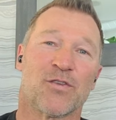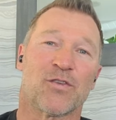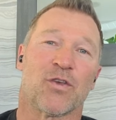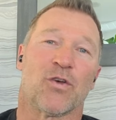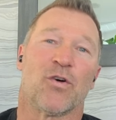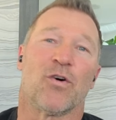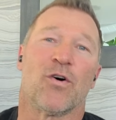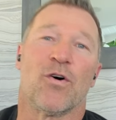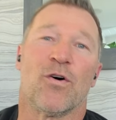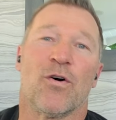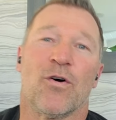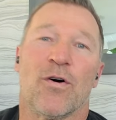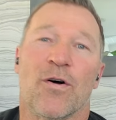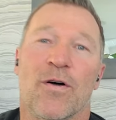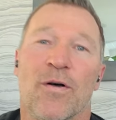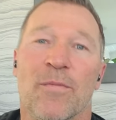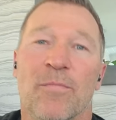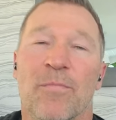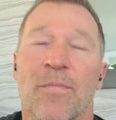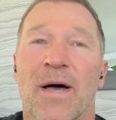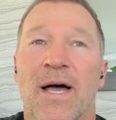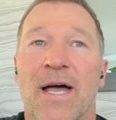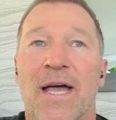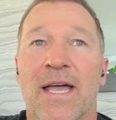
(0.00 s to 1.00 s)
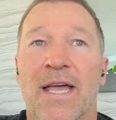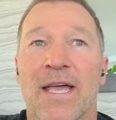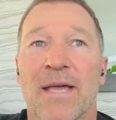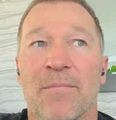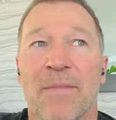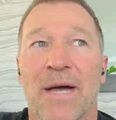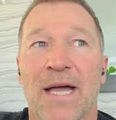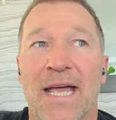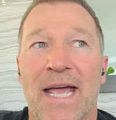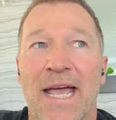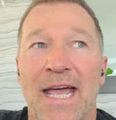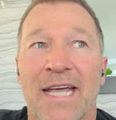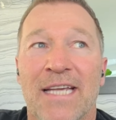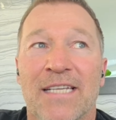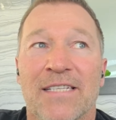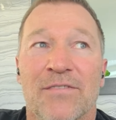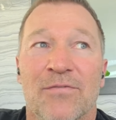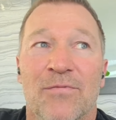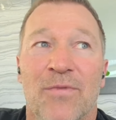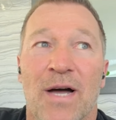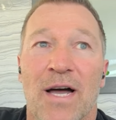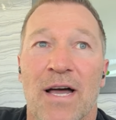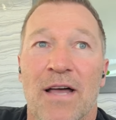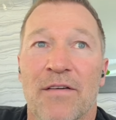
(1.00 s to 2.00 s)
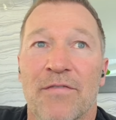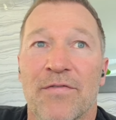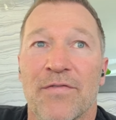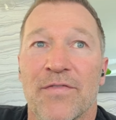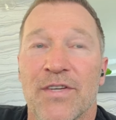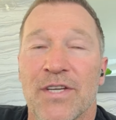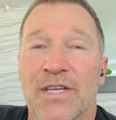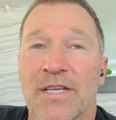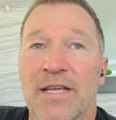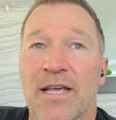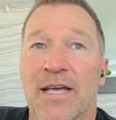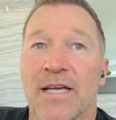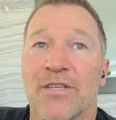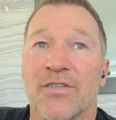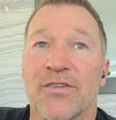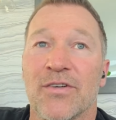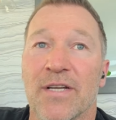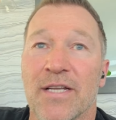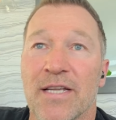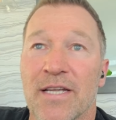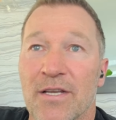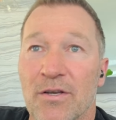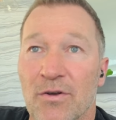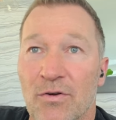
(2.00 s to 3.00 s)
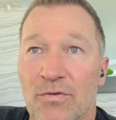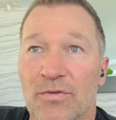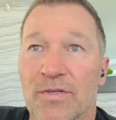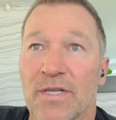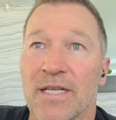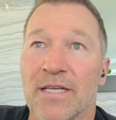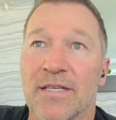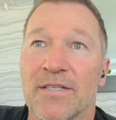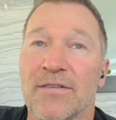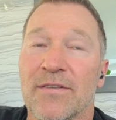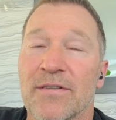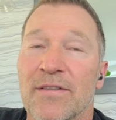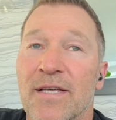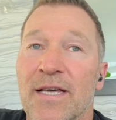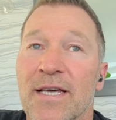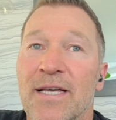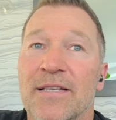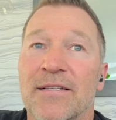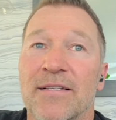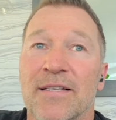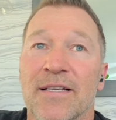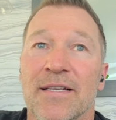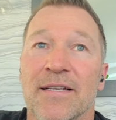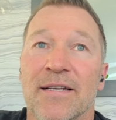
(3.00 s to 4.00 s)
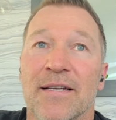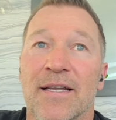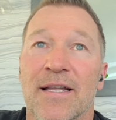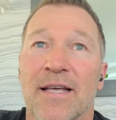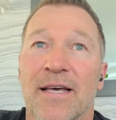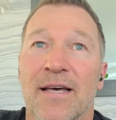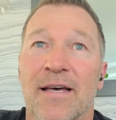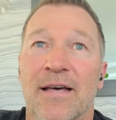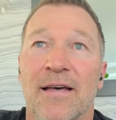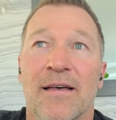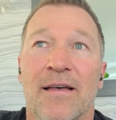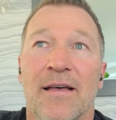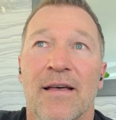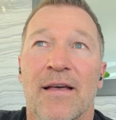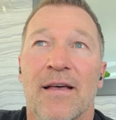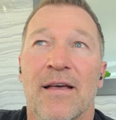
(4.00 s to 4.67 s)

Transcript: So my ex-wife, she actually looked into that, and